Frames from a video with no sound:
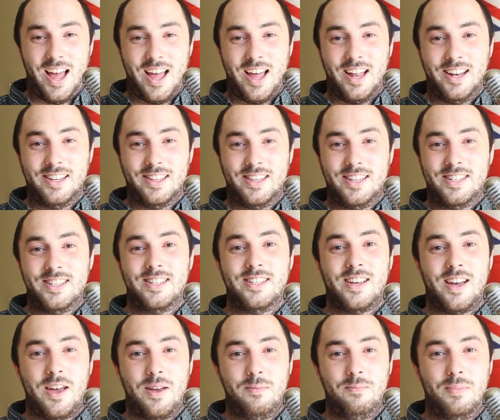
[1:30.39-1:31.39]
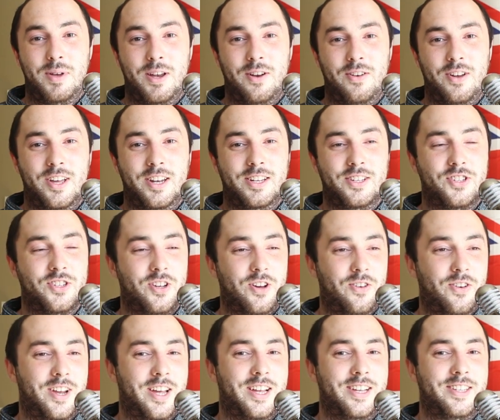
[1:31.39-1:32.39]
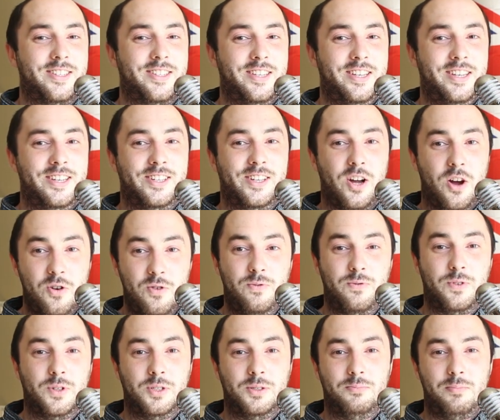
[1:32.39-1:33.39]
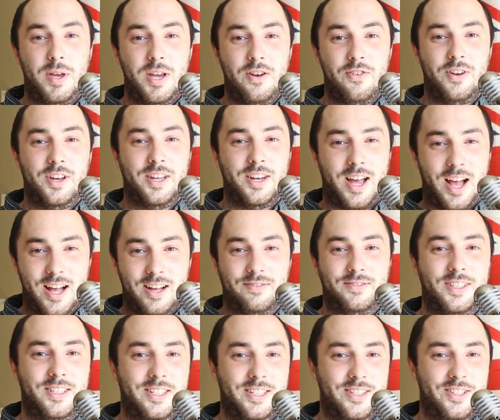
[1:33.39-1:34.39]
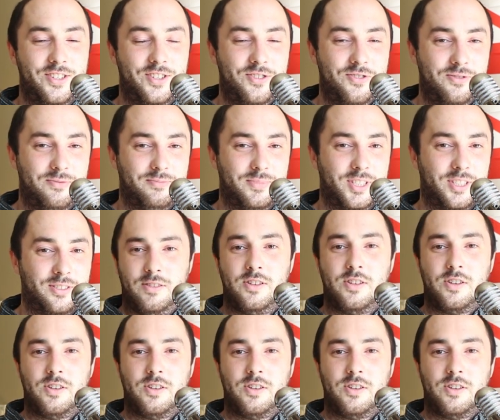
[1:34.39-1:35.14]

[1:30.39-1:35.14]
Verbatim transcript: and this time period is known as the Kofun period after these tombs.